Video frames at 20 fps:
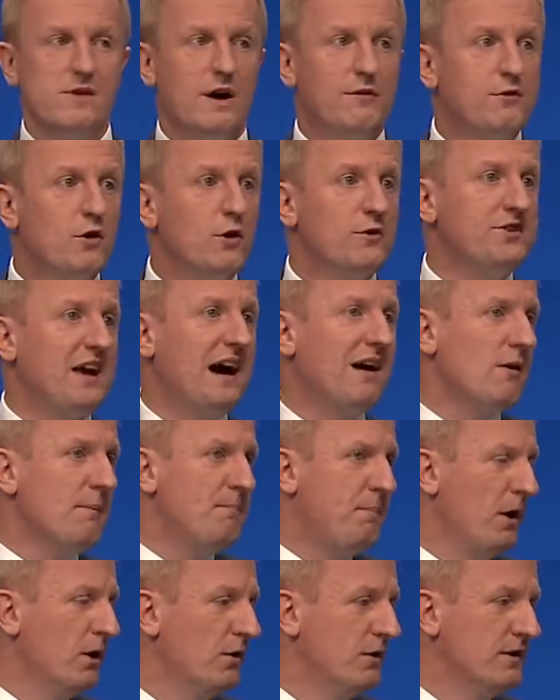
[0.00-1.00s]
Of course, our
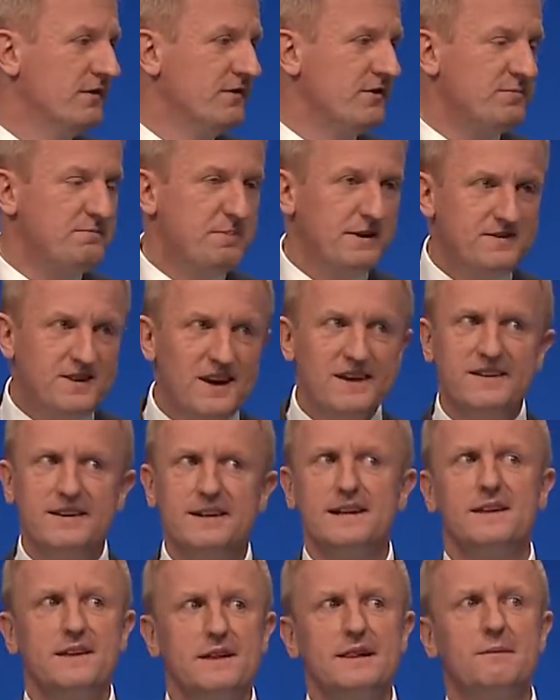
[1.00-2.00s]
opponents,
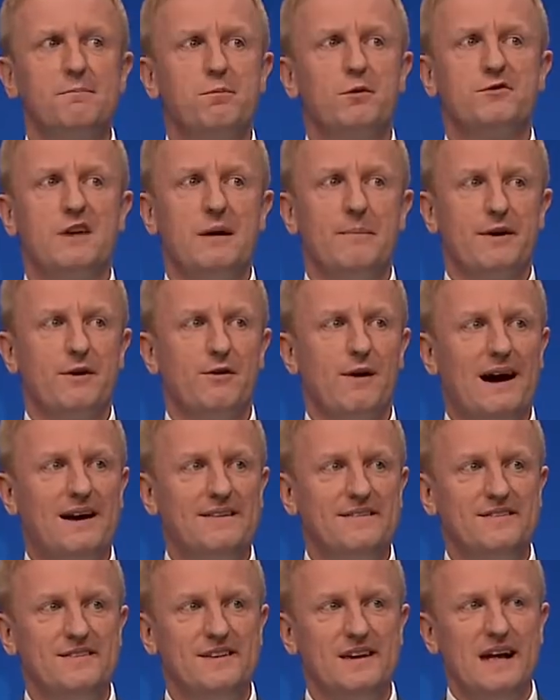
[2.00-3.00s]
particularly the Liberal
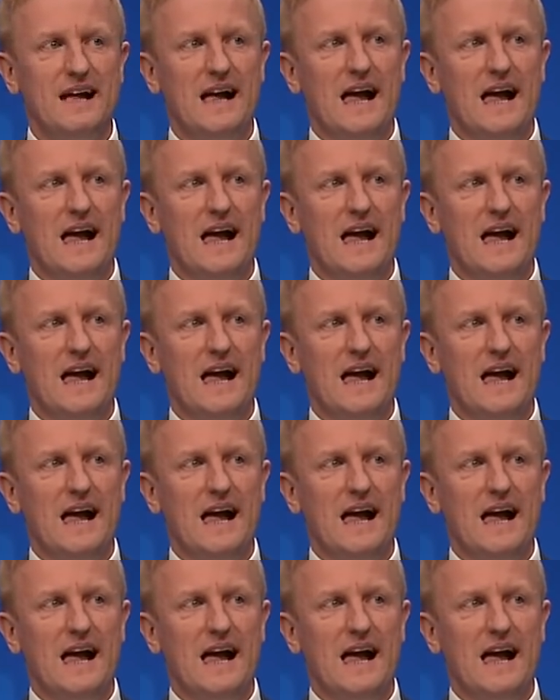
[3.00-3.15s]
Democrats,